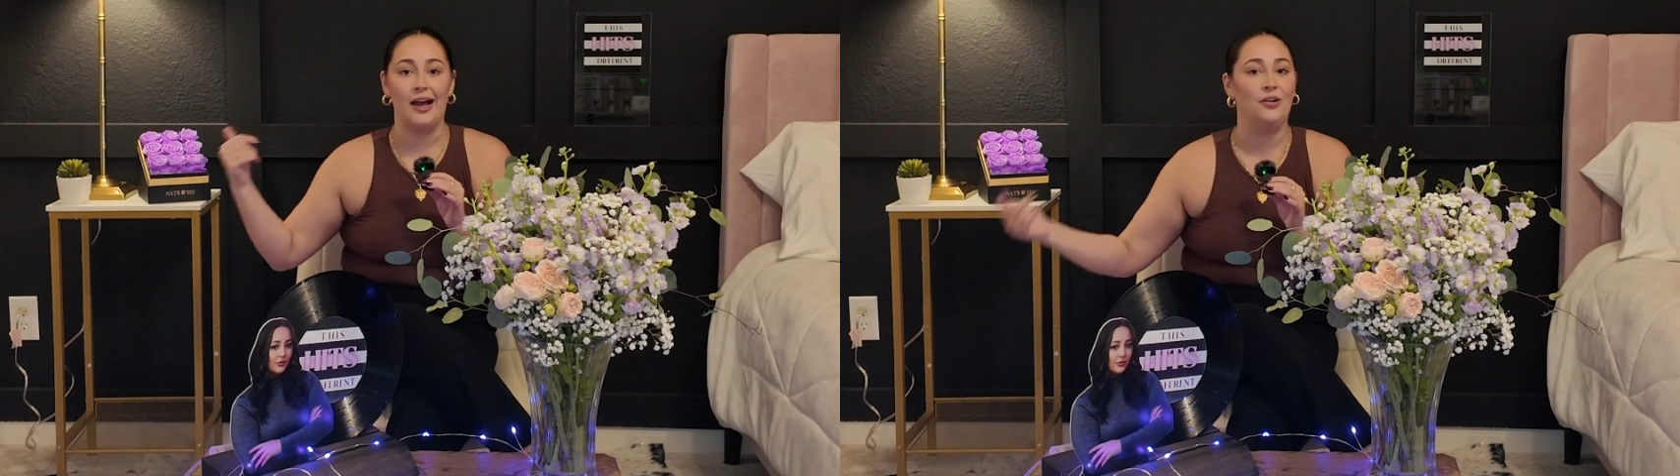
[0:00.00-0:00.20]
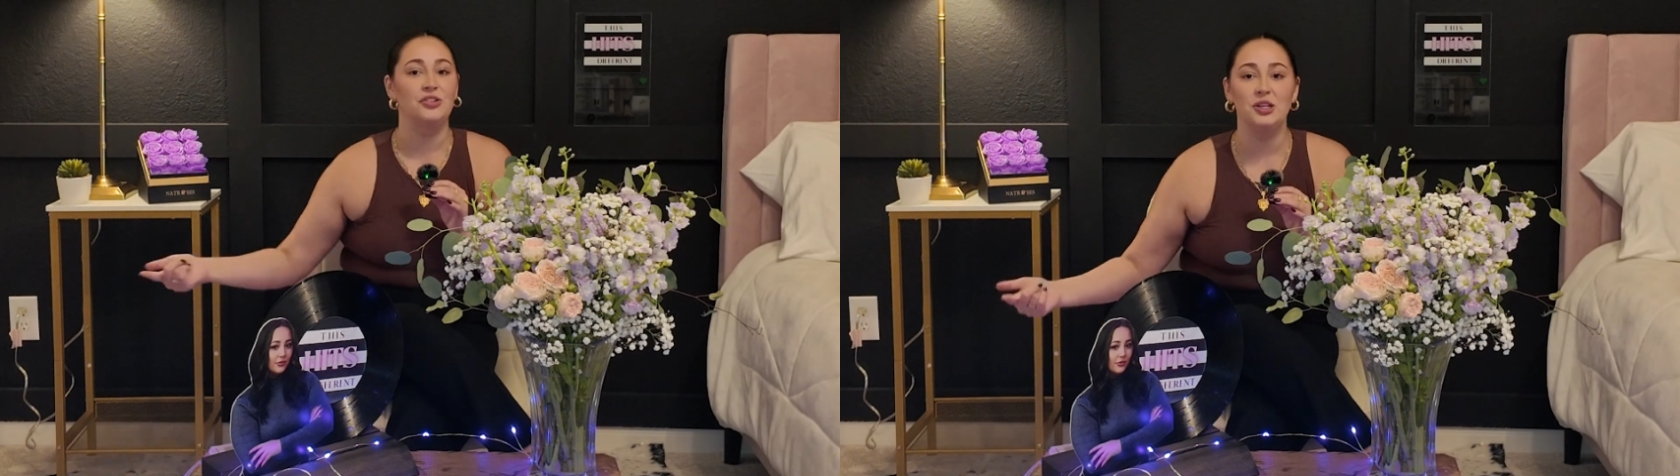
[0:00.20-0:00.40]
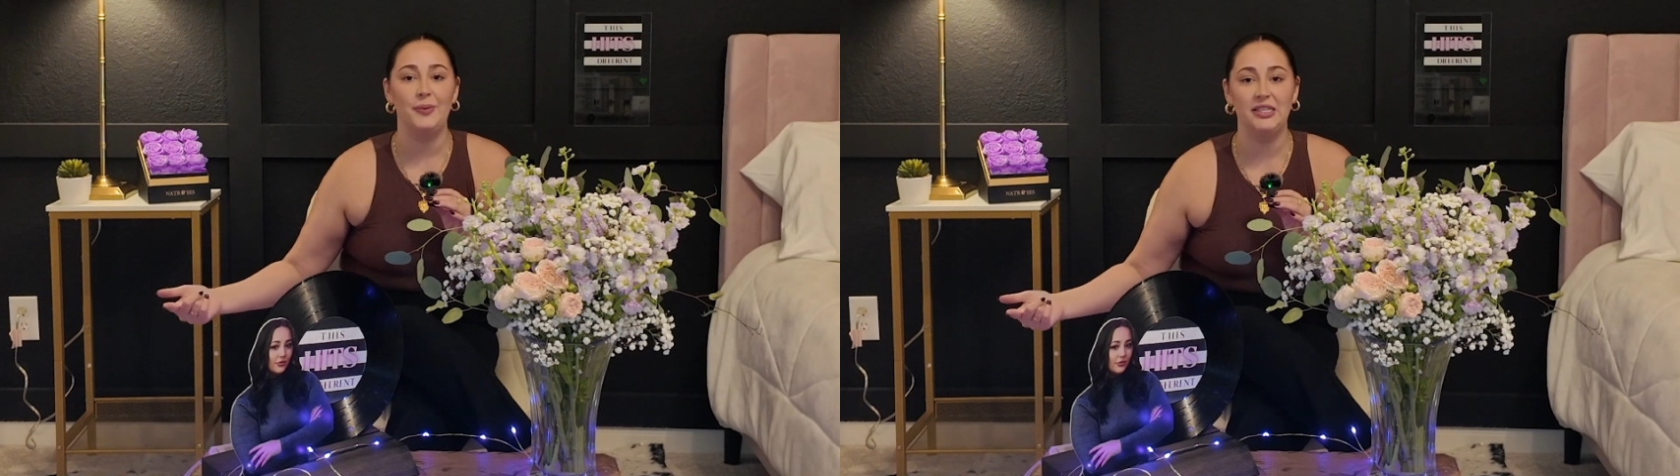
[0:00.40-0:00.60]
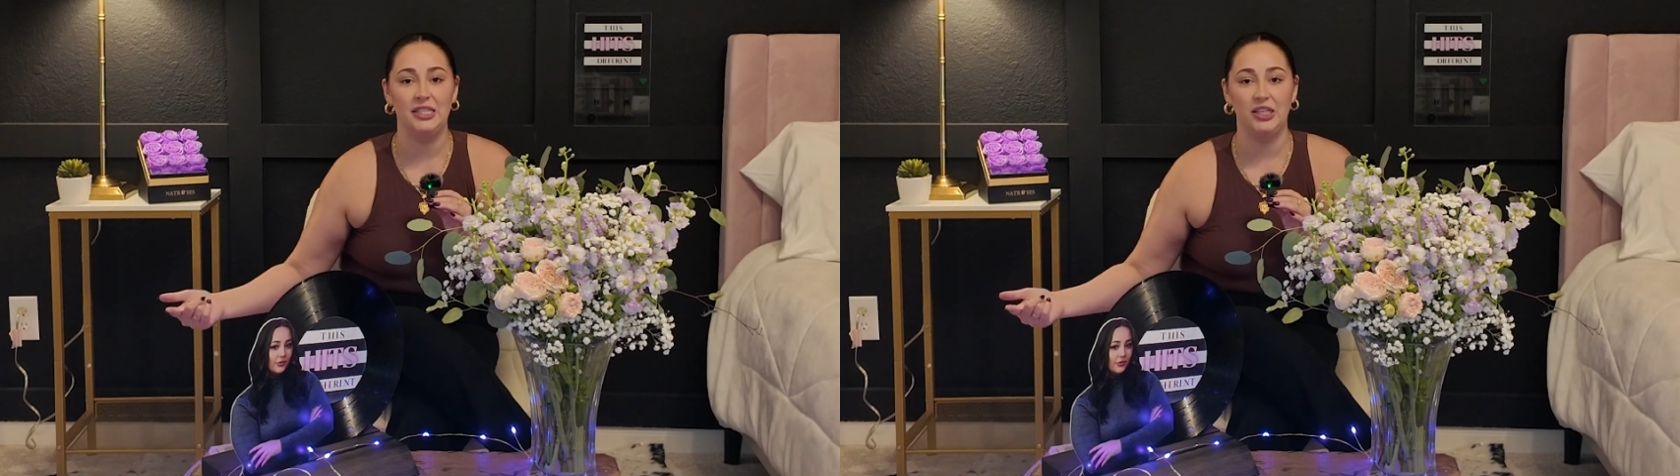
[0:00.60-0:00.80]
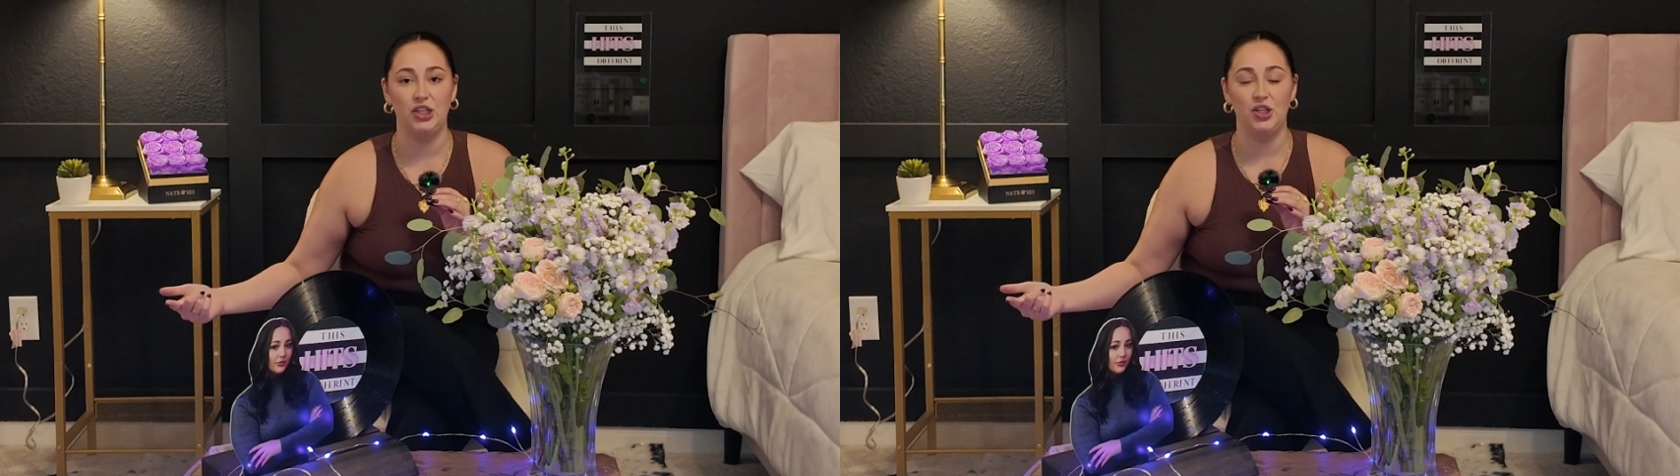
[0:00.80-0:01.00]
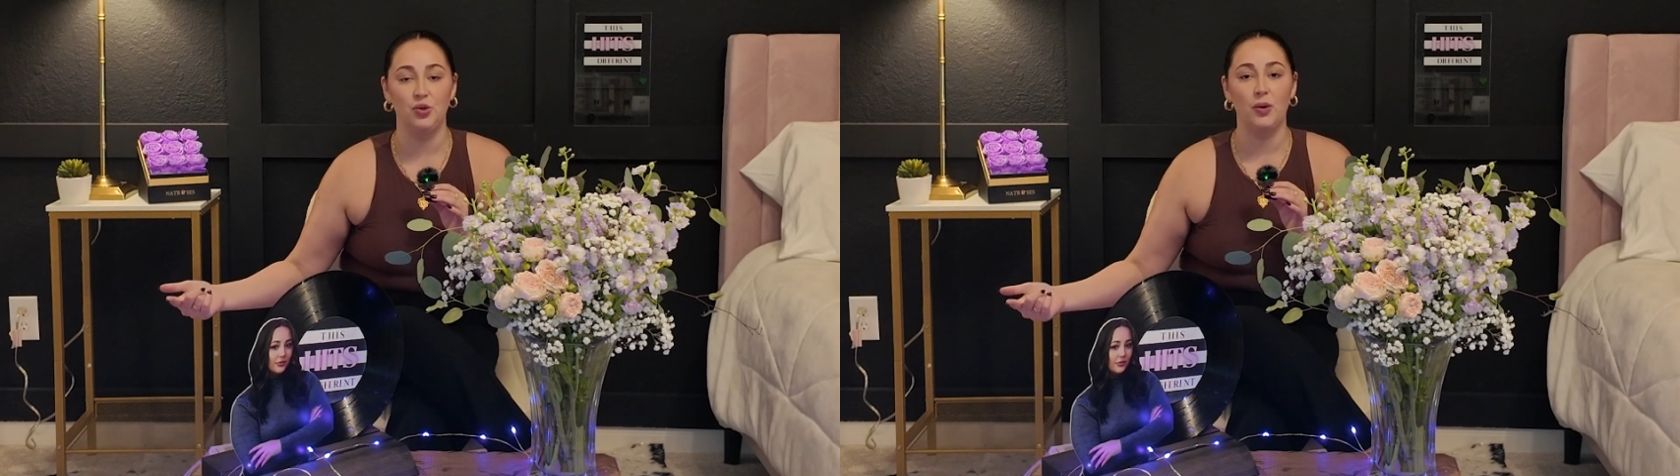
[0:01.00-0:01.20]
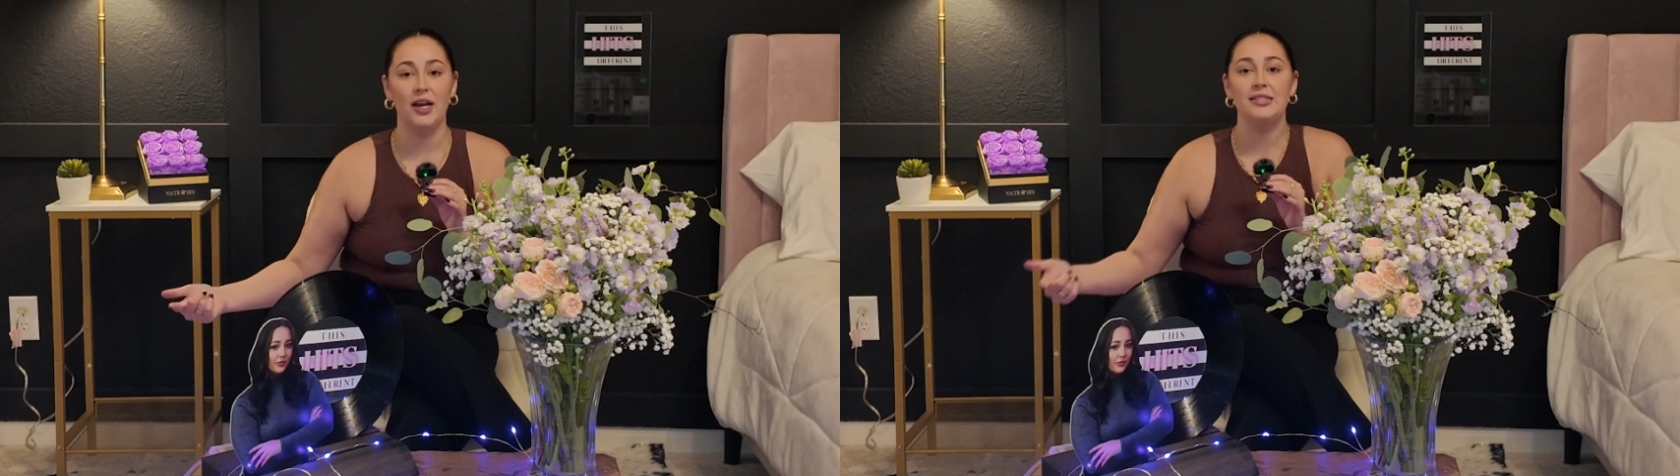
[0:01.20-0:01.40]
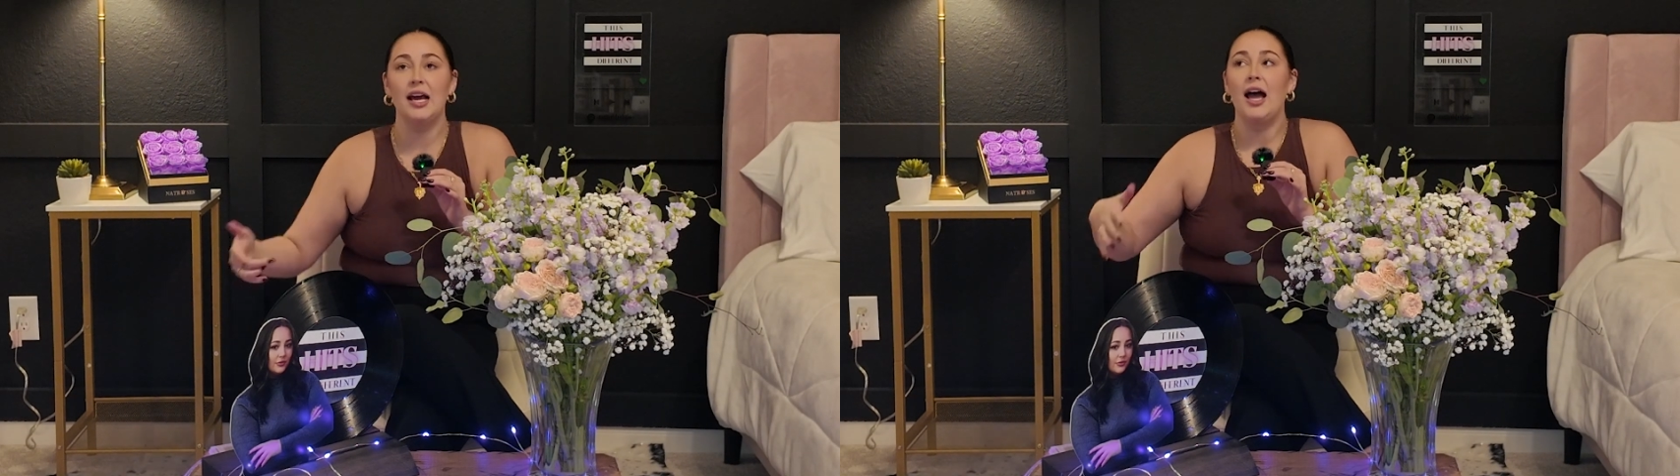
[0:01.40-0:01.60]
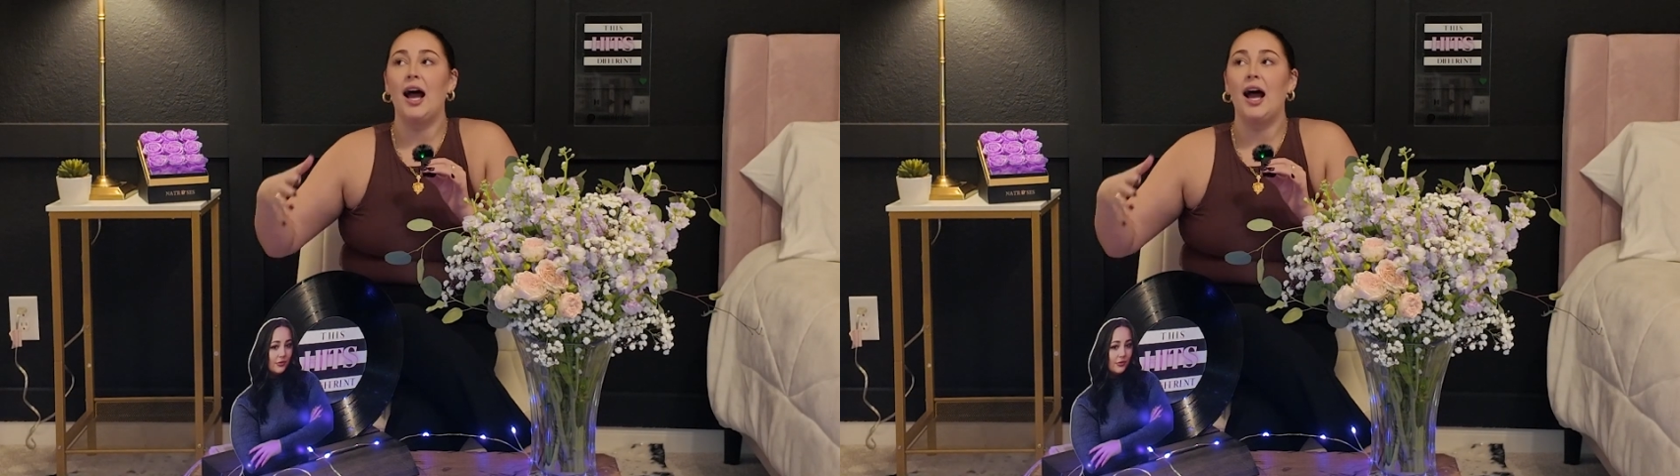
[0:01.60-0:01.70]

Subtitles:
LGBTQ rights.